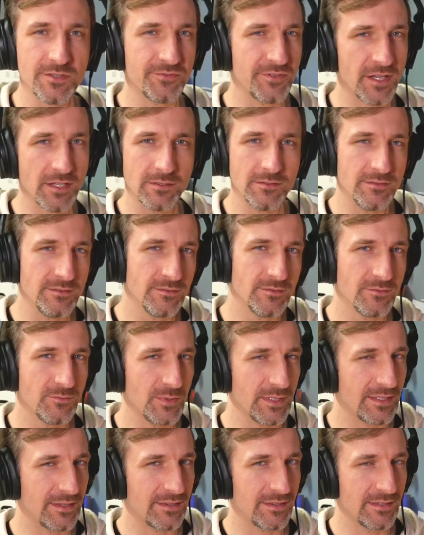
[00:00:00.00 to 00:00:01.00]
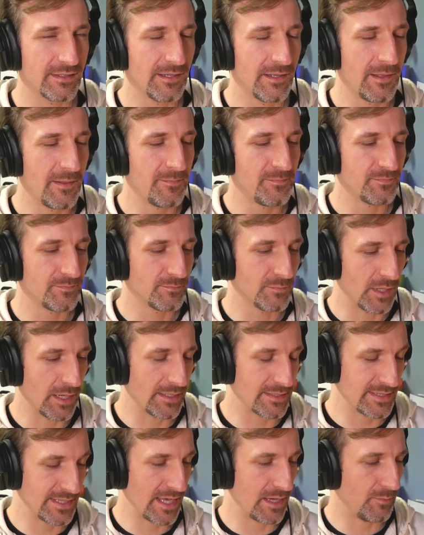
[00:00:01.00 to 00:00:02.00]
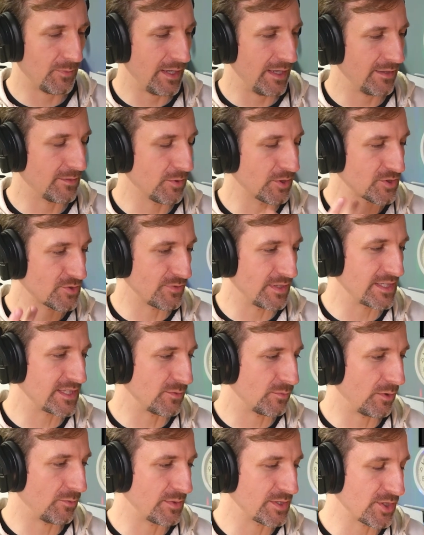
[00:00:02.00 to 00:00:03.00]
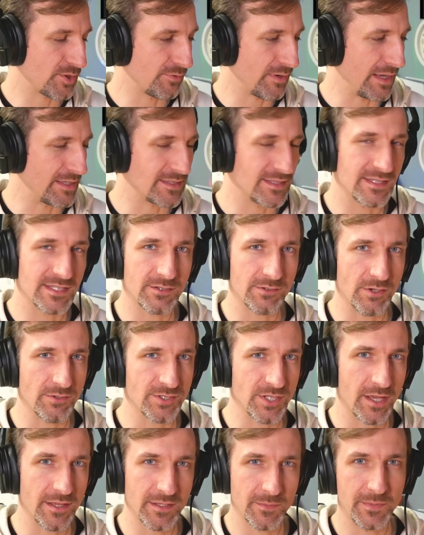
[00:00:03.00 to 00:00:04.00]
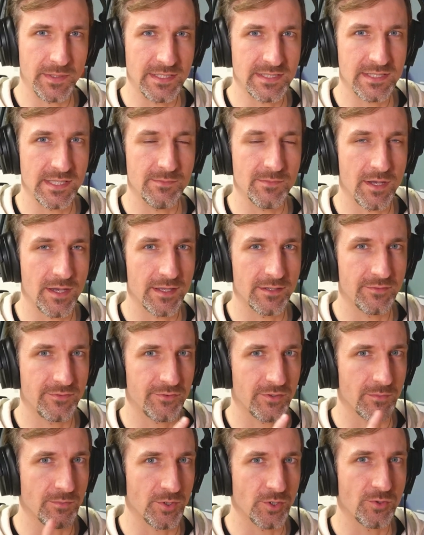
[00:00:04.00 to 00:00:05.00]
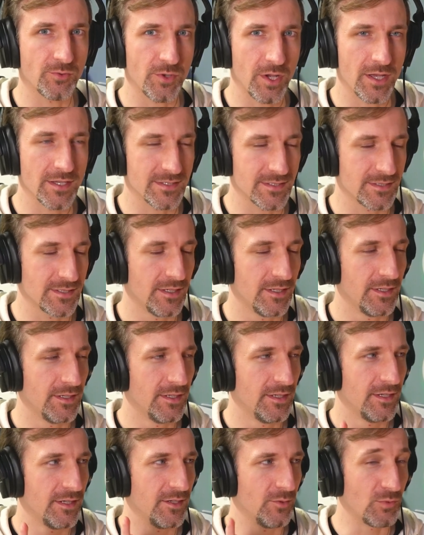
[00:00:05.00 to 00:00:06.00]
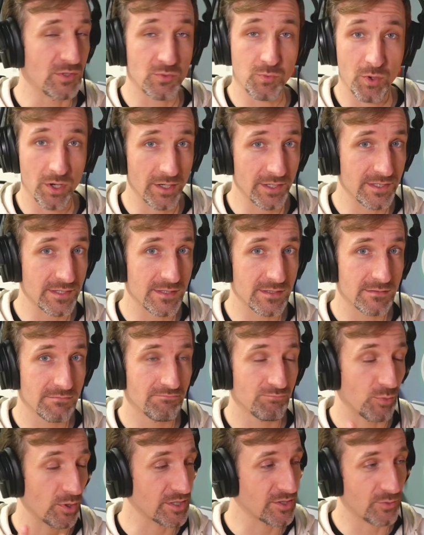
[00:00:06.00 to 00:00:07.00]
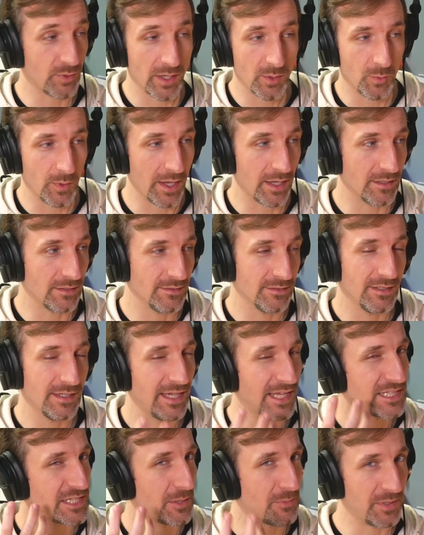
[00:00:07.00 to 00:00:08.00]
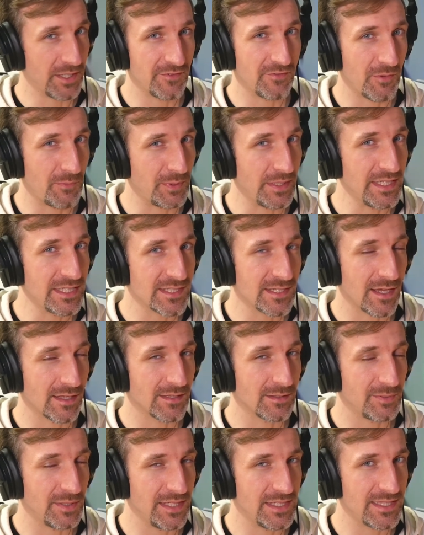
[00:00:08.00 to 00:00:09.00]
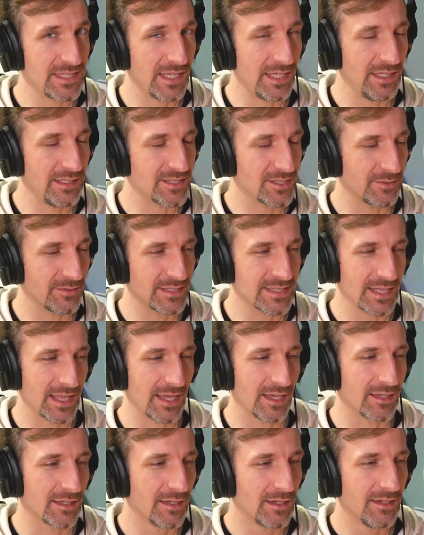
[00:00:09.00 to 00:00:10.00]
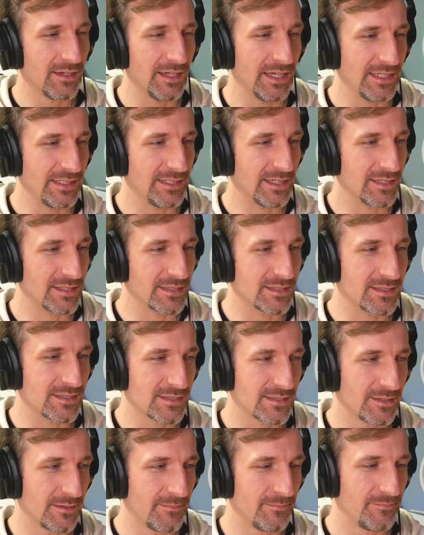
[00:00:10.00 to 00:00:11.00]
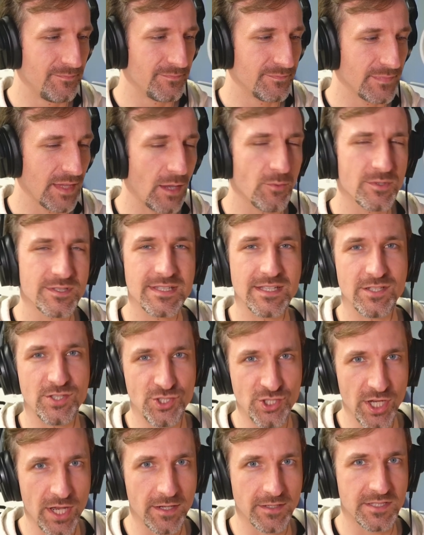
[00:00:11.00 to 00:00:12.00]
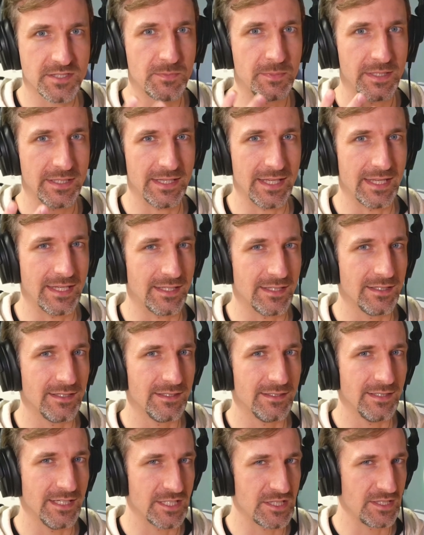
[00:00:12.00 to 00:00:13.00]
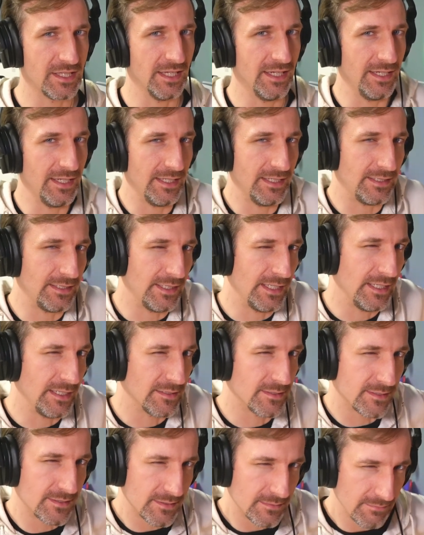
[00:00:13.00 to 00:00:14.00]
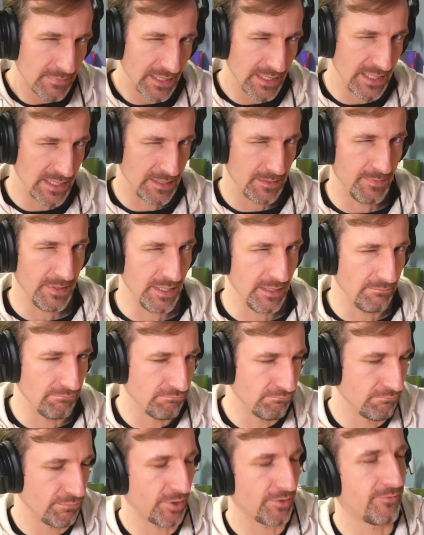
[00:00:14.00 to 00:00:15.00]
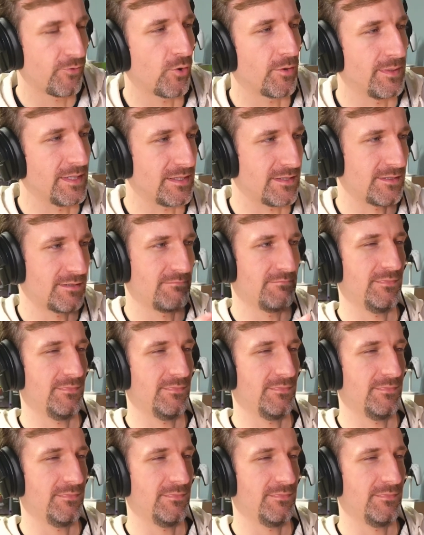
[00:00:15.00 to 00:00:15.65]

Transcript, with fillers: fun with mods that way. The most recent one was Horizon Zero Dawn, the PC mod from Luke Ross, which works works quite well. It's a bit of a beast on the PC, so it's like it does. I won't say it chugs, but like it it needs it needs to be performance